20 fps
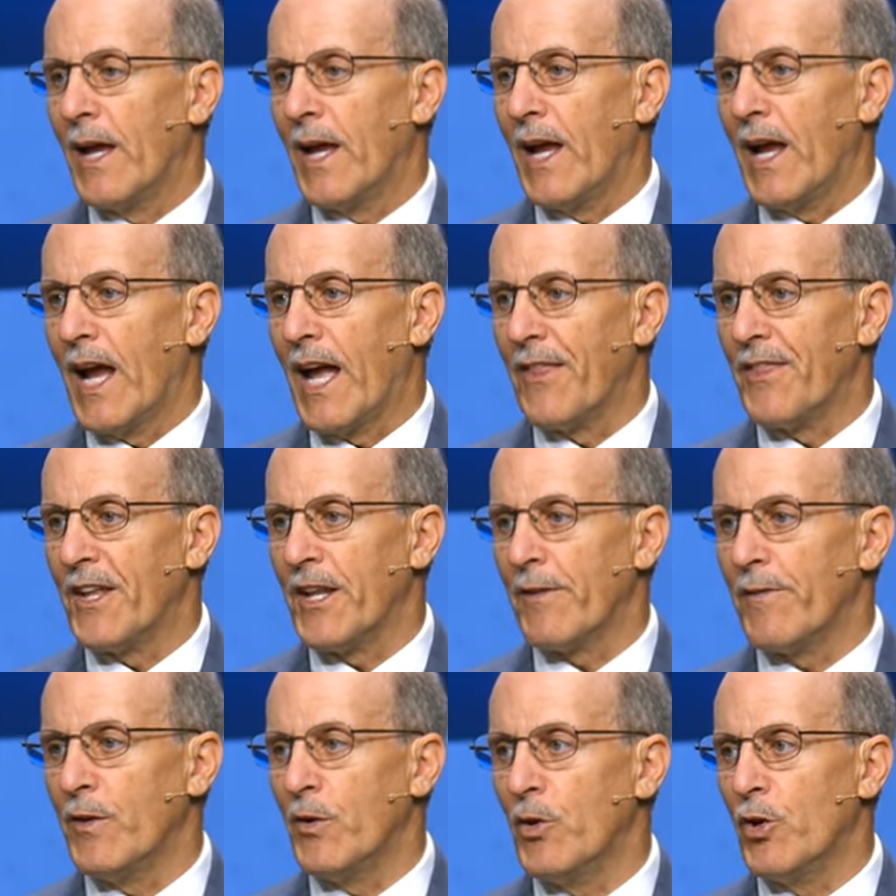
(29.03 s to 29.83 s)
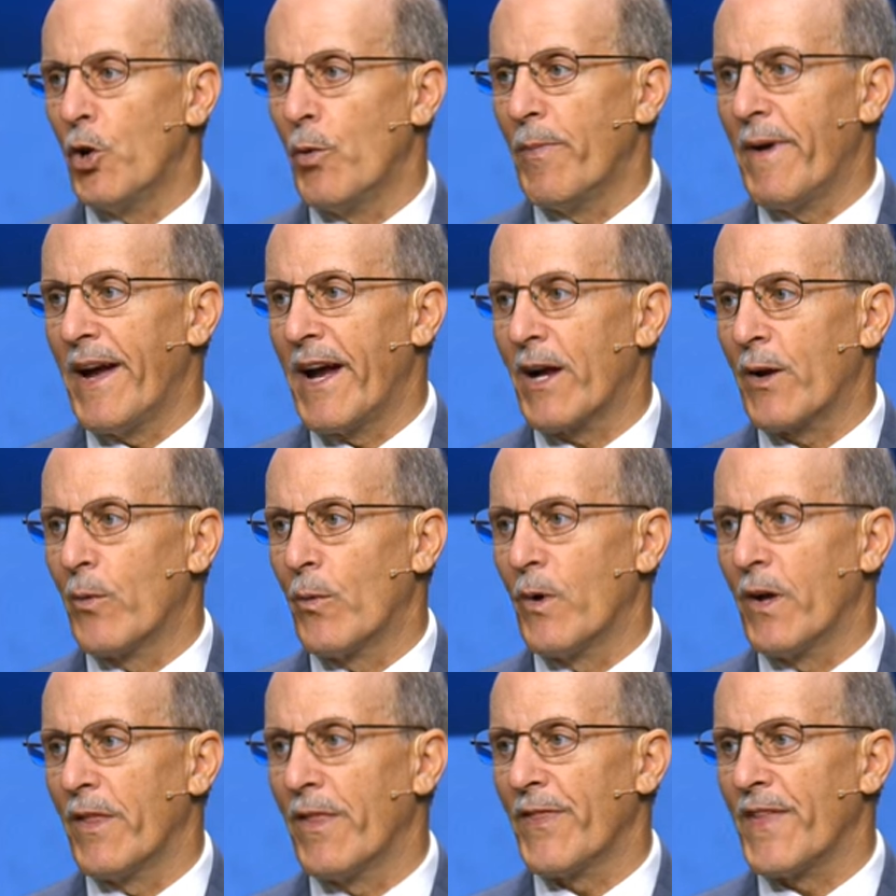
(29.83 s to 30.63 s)
And that if you go back
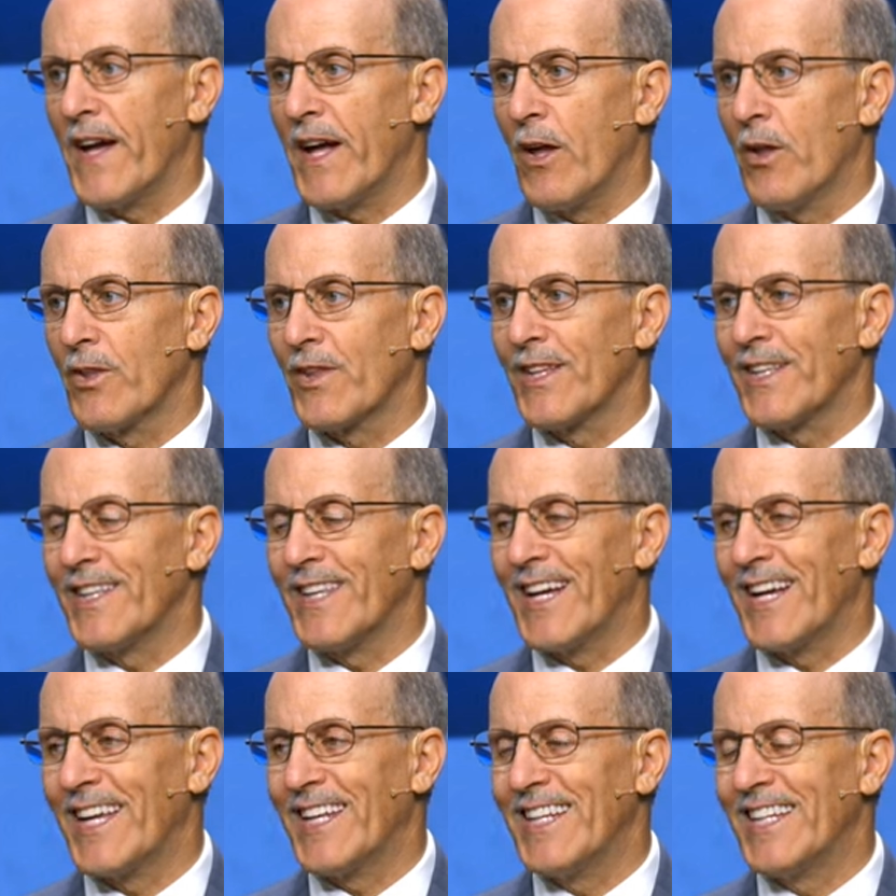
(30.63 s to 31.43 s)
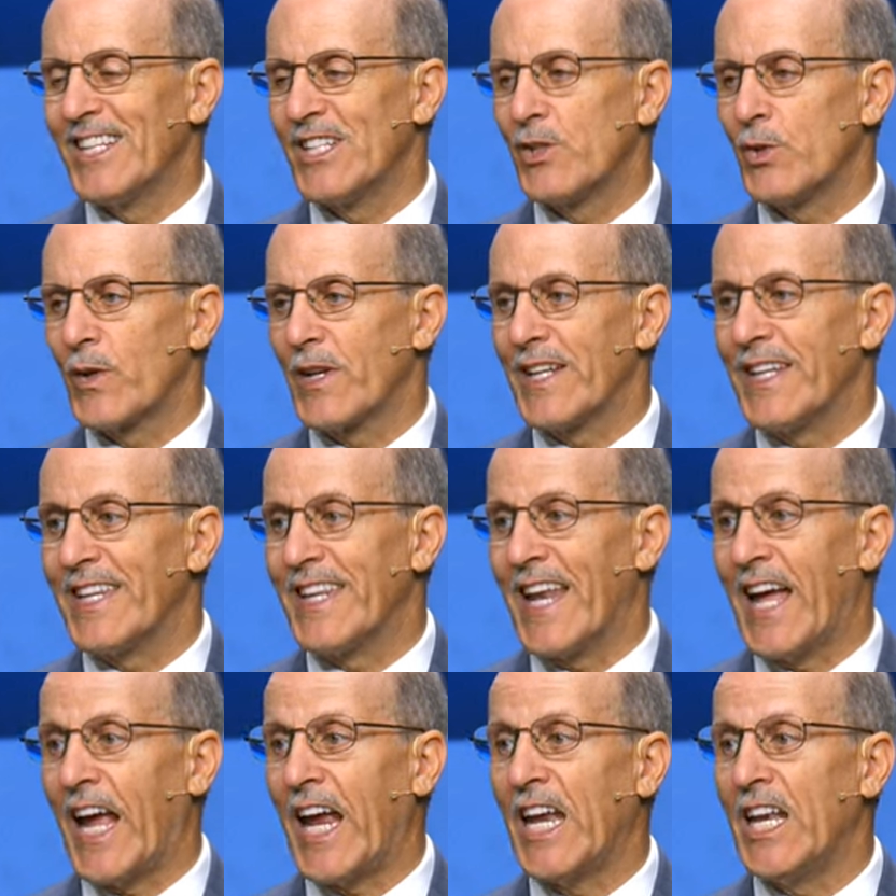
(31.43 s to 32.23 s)

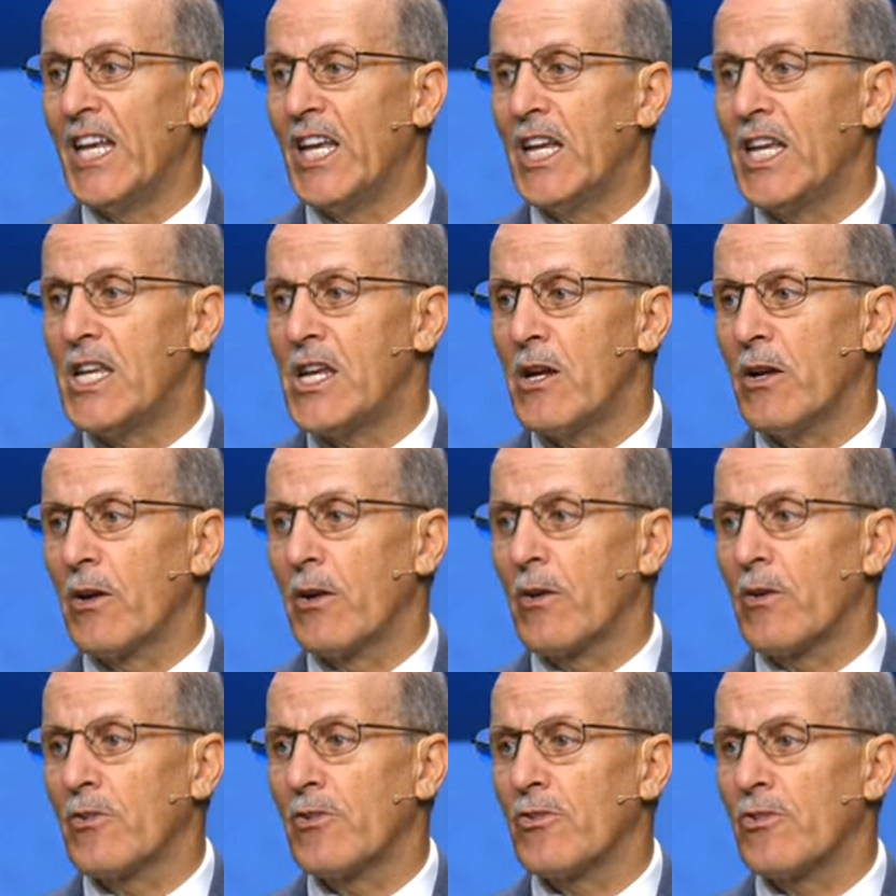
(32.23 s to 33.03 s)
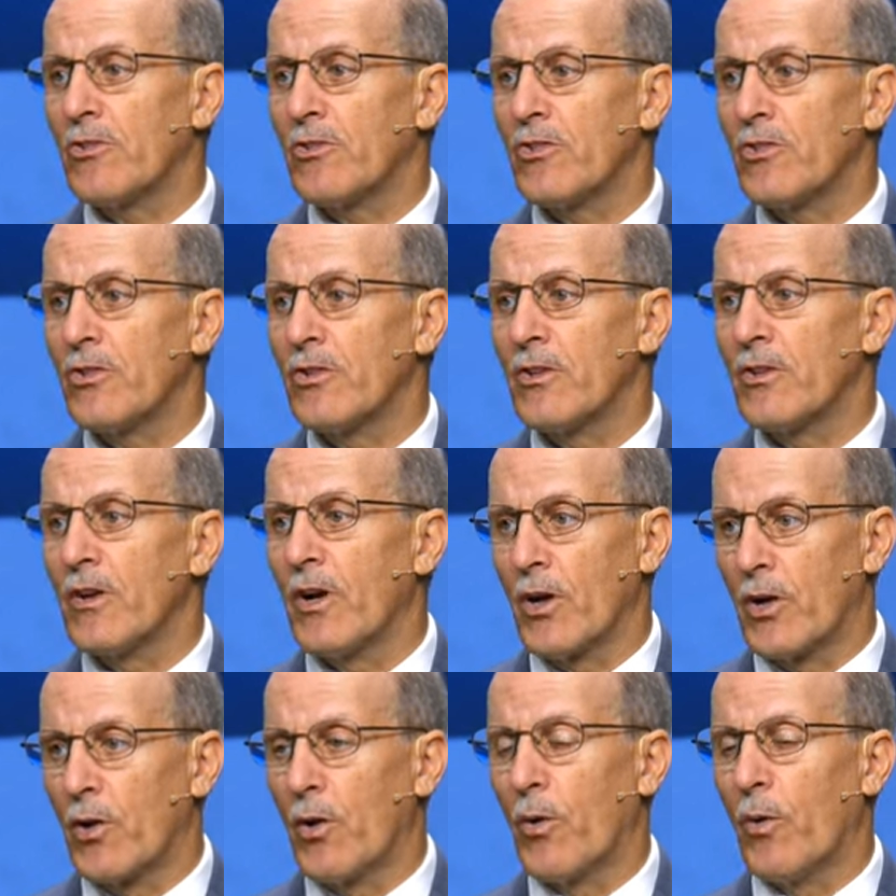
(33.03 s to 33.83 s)
1,990 years
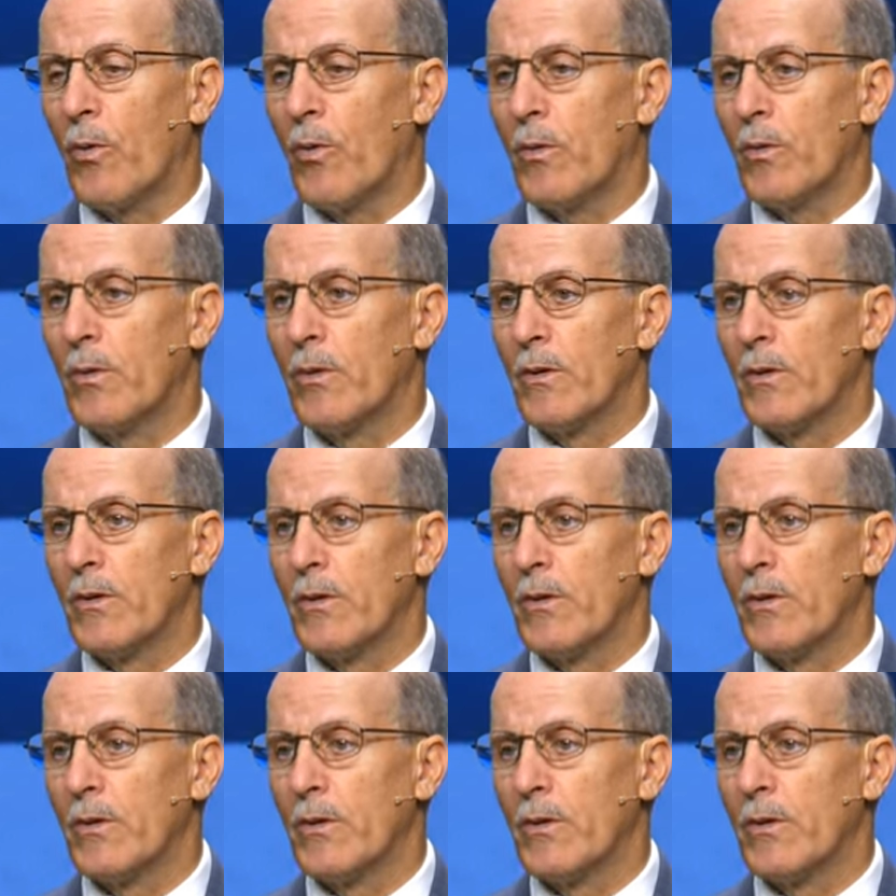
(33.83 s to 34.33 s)
ago,